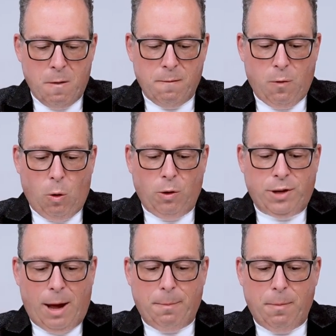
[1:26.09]
folds
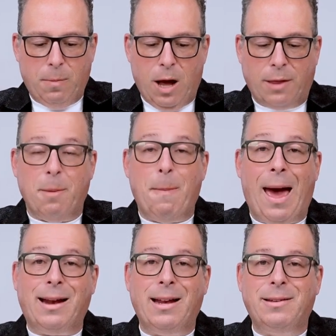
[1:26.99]
up, got the
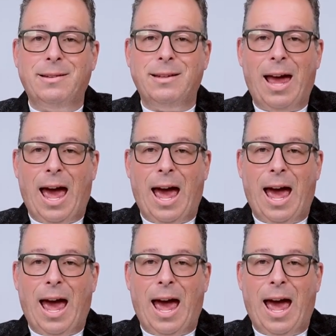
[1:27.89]
magnets,